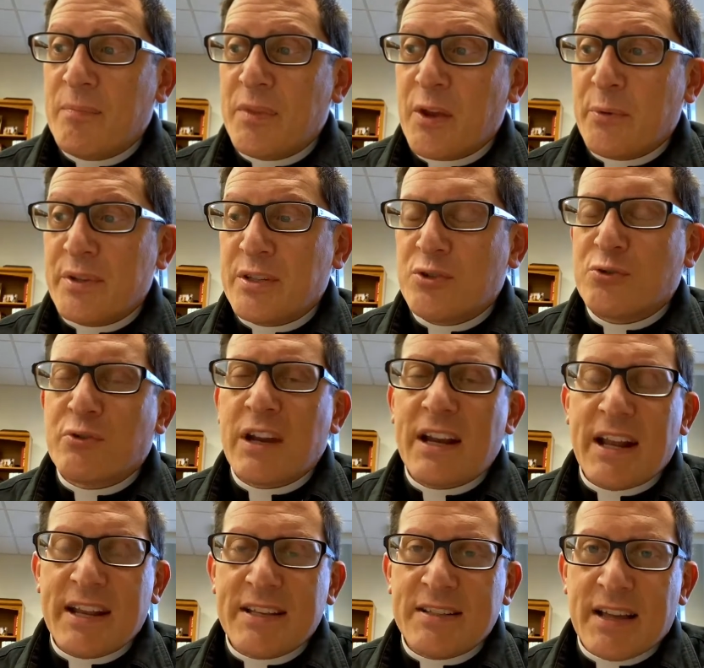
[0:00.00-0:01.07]
There was great
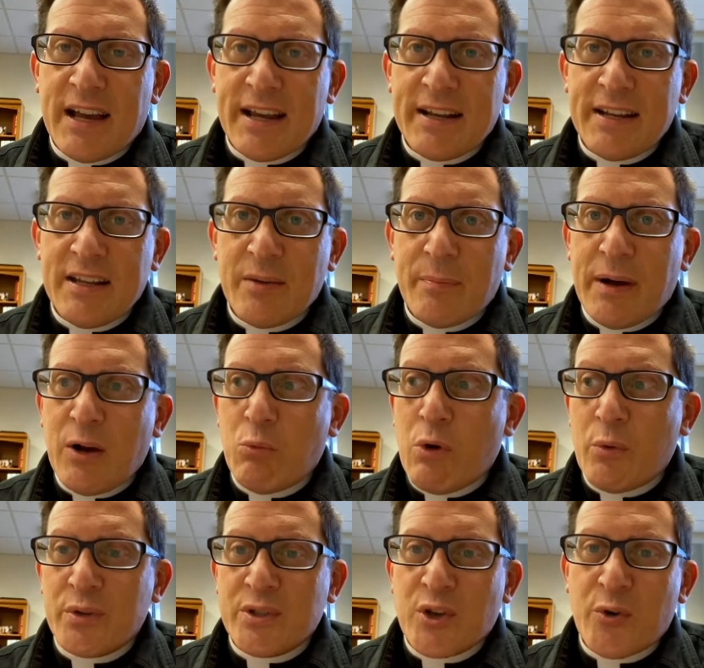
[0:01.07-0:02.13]
anxiety about
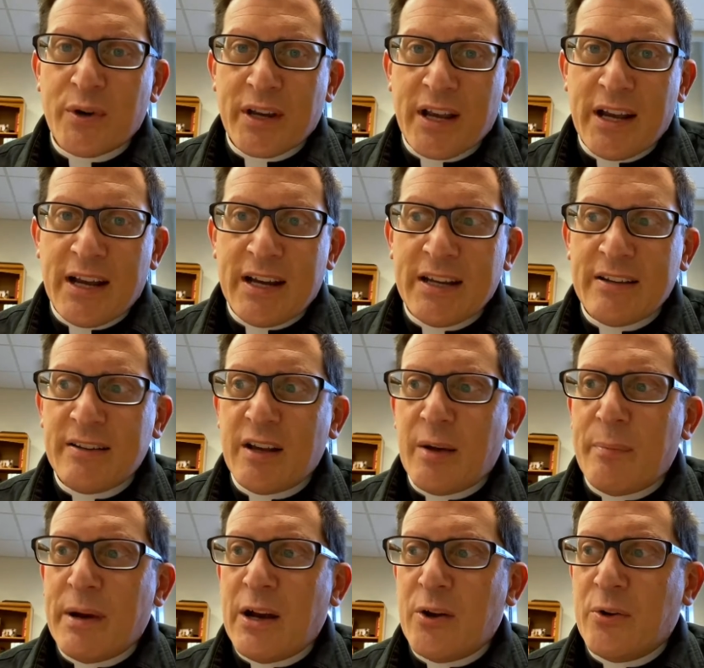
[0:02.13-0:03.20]
what was going on,
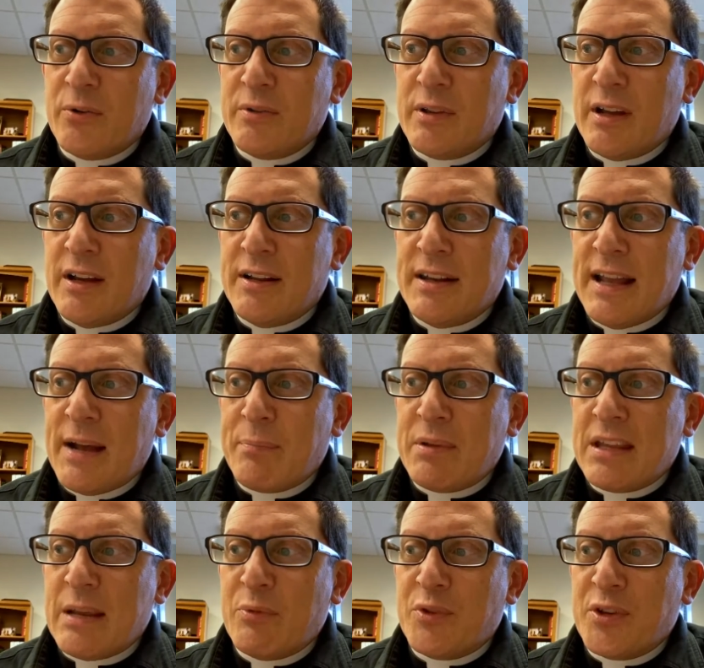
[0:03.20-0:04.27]
about not
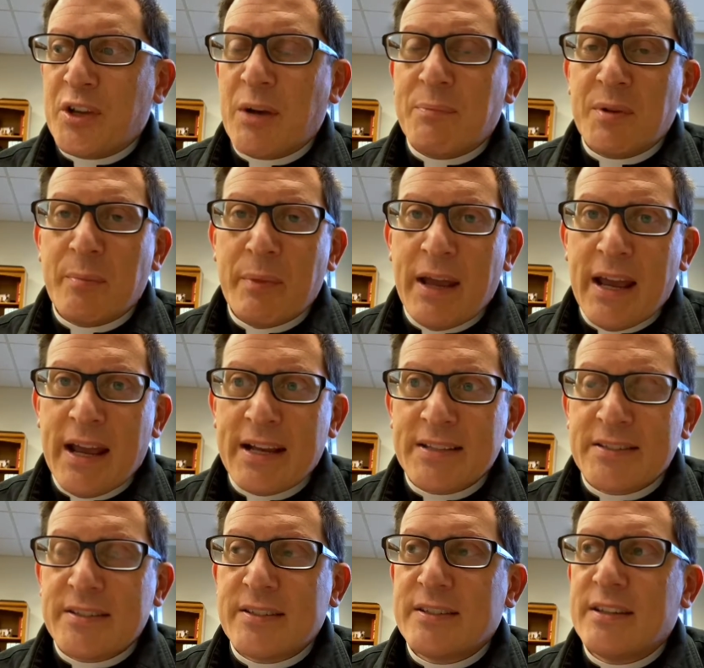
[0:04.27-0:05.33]
being able to come to
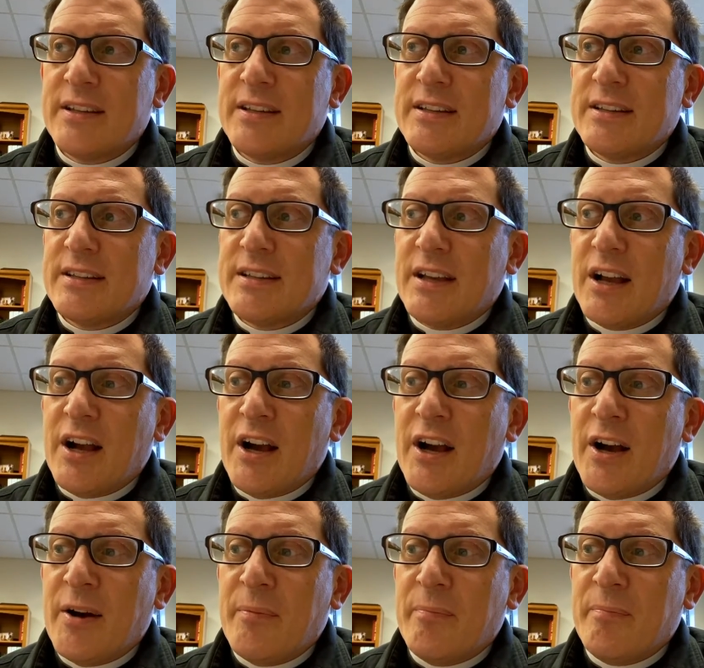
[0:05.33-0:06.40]
Mass.
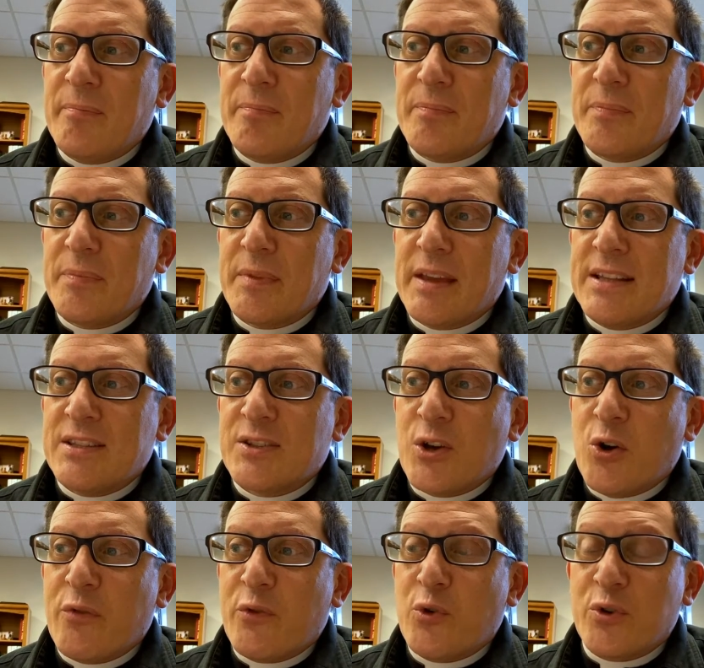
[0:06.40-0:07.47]
And
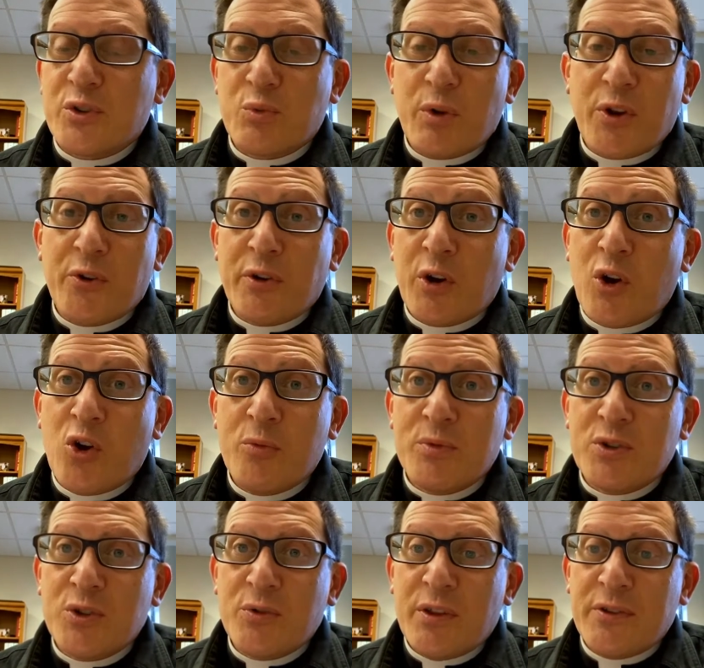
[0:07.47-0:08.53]
so, of course, when you're at home,
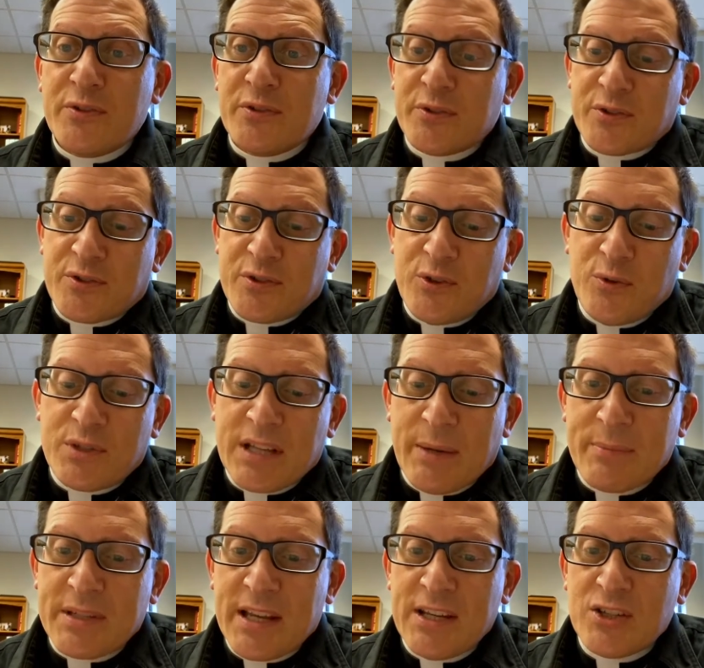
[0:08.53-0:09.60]
too, there's new
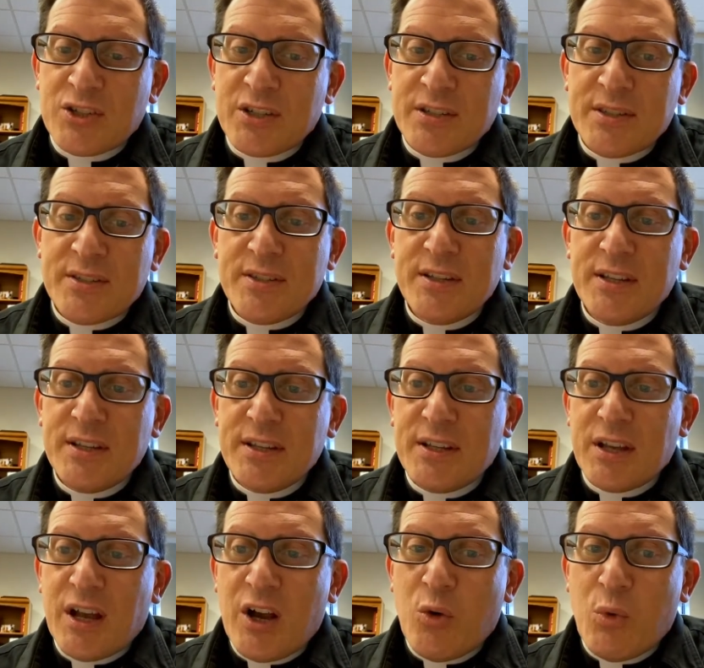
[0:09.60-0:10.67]
temptations
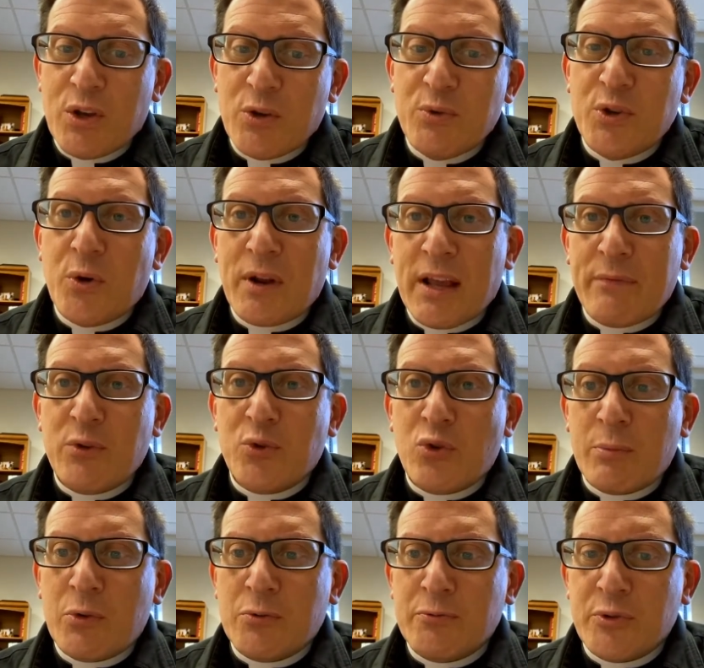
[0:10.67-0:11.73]
when you don't have your
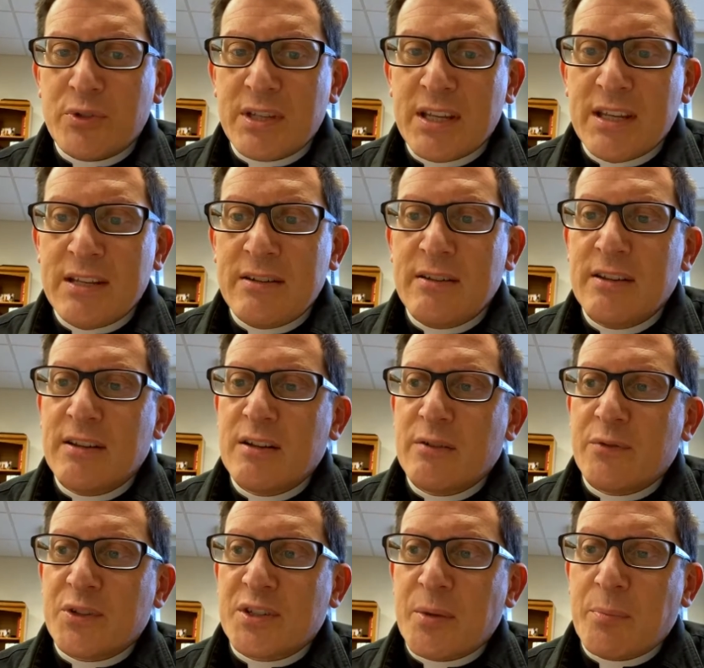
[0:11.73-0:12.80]
normal routine
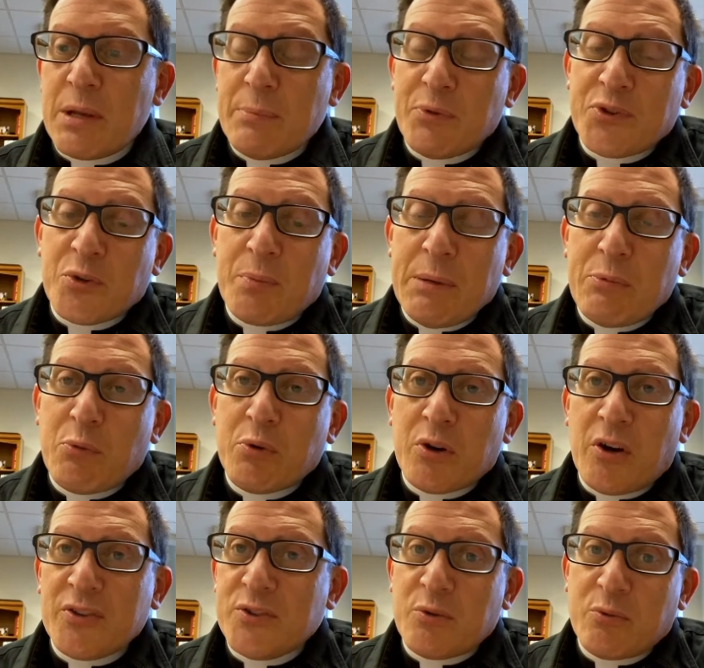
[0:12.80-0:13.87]
for some people. So people
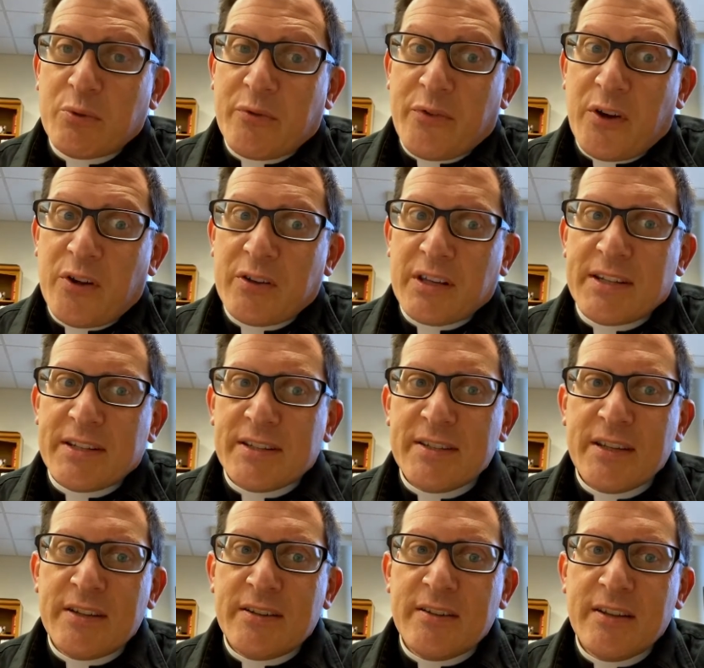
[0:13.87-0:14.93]
were falling into
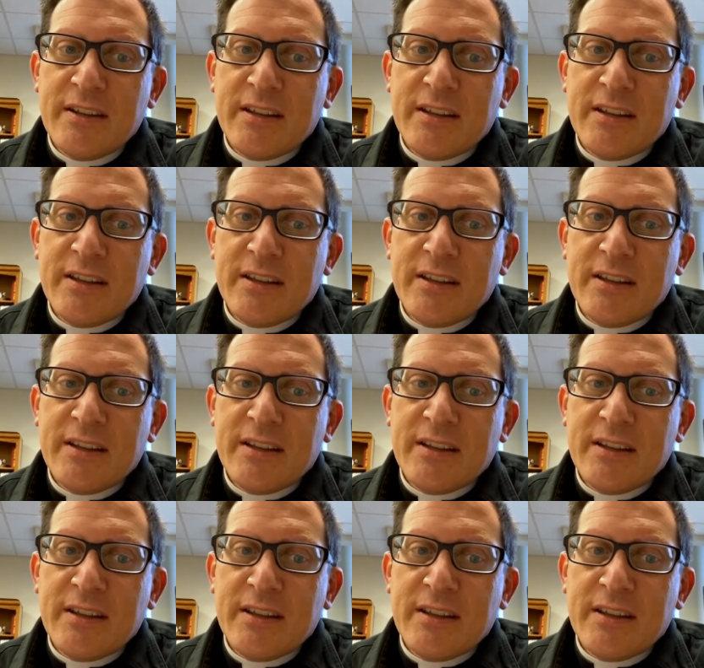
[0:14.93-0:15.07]
sin,